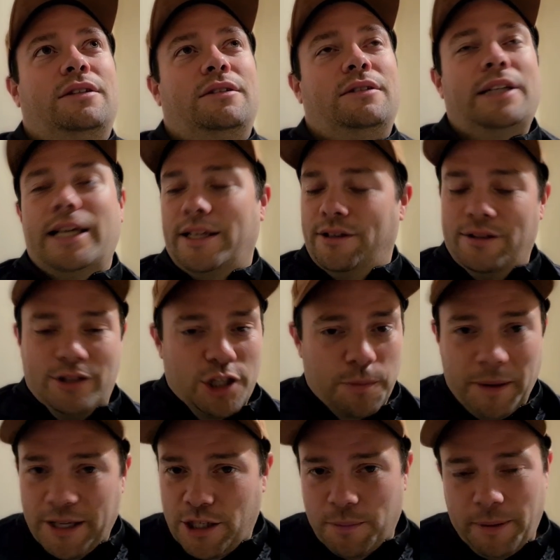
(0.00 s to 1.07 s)
he
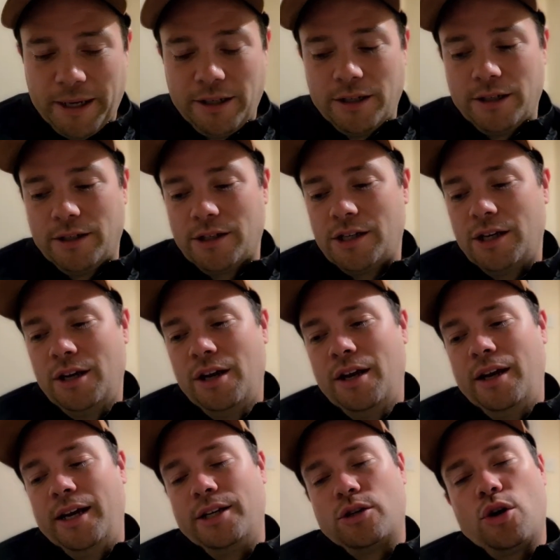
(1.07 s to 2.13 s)
splits opinions.
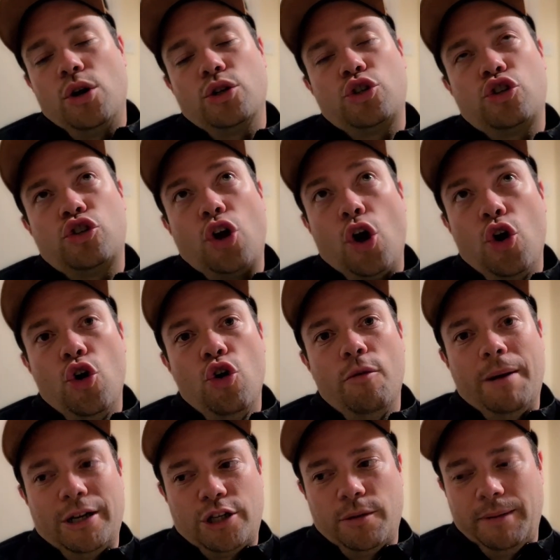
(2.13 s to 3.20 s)
He's got so
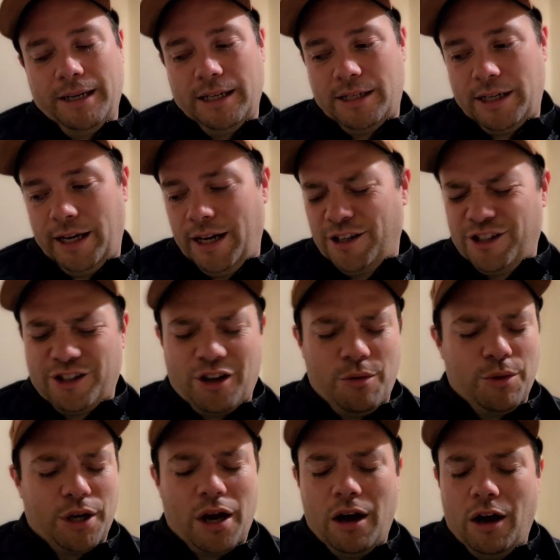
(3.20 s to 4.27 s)
much ability, and I don't
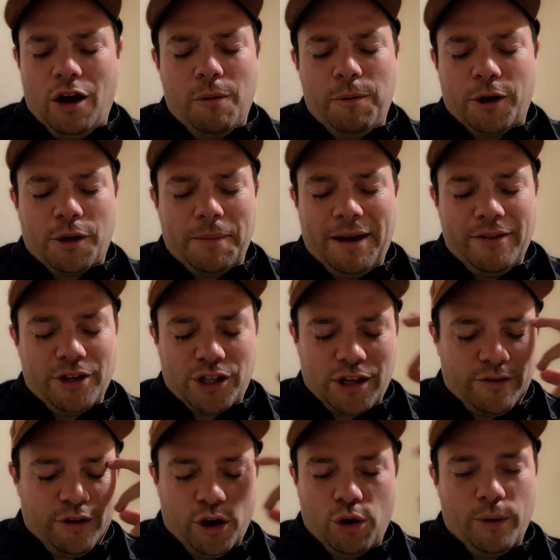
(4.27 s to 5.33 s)
want to harp on about the
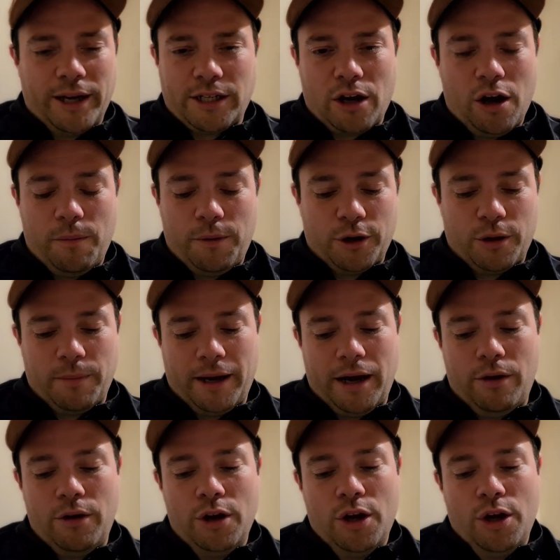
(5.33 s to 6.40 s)
stuff I always harp on
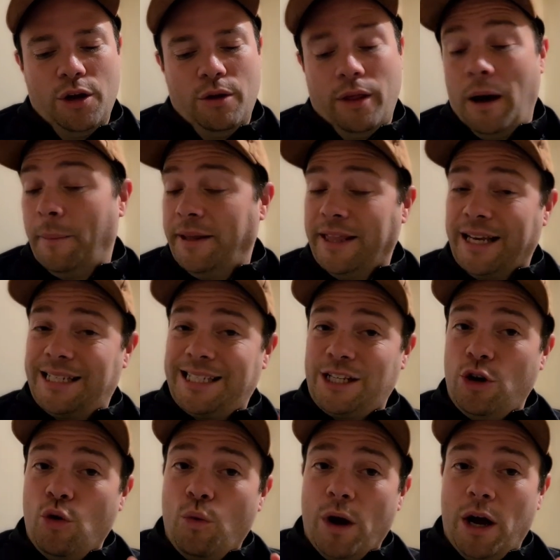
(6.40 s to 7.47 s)
about. I mean, there
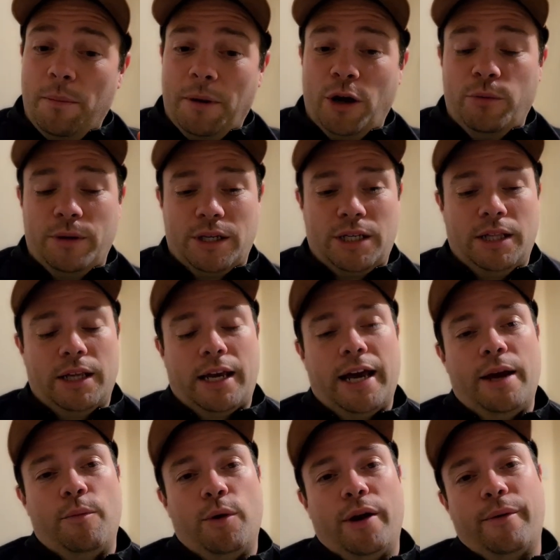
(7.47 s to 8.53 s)
still were moments in the
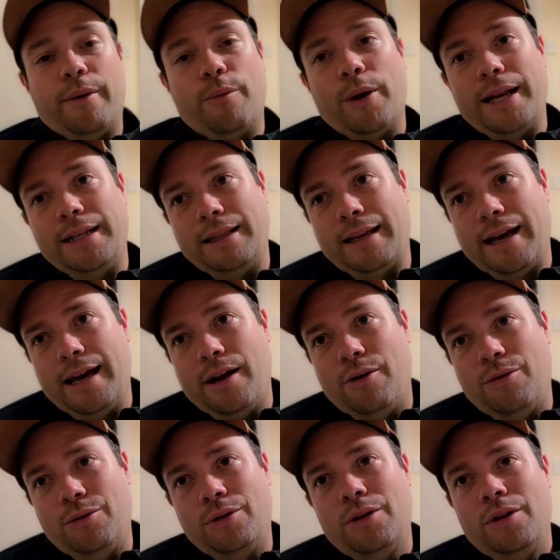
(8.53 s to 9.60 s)
game where he went
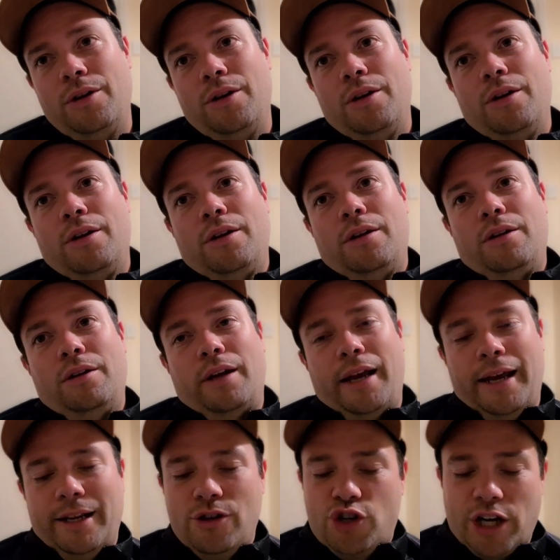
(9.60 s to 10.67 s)
down
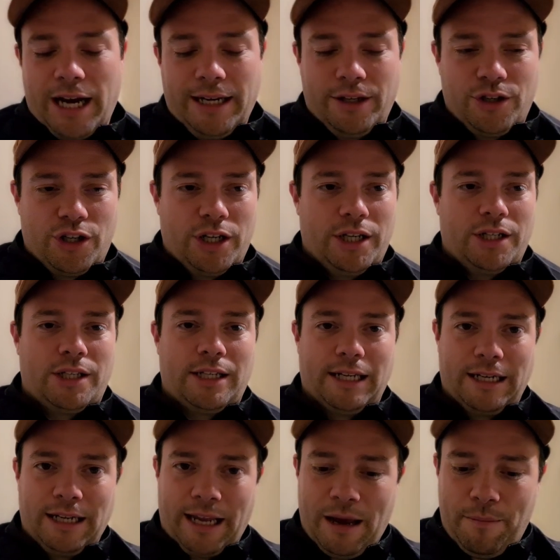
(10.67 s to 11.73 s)
in challenges,
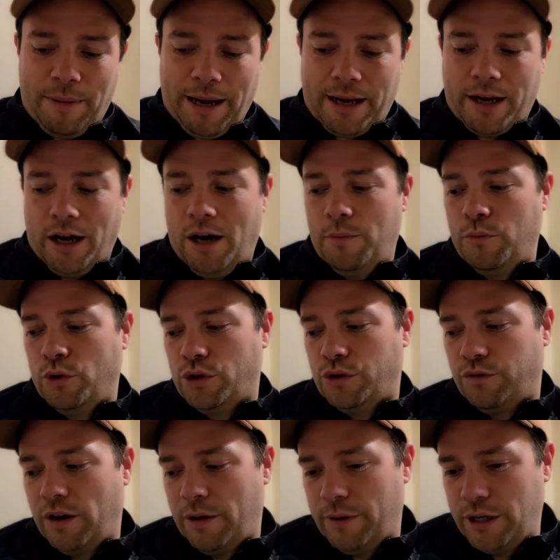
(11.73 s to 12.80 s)
didn't get back up, was
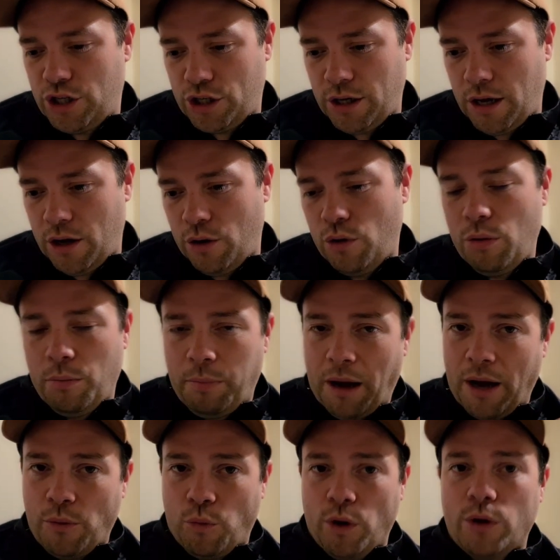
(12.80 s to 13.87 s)
very slow,
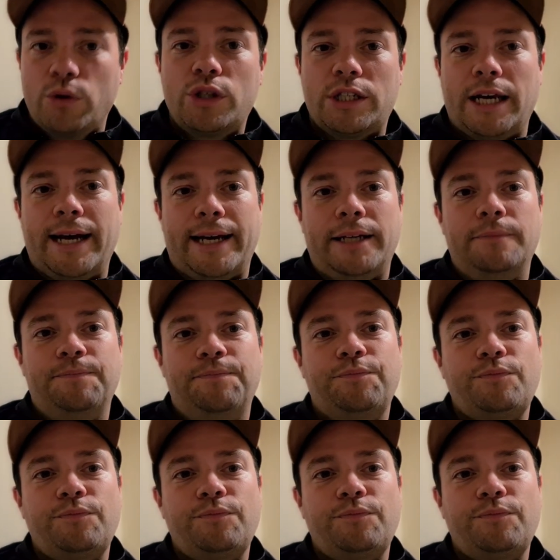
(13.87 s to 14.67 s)
but I will say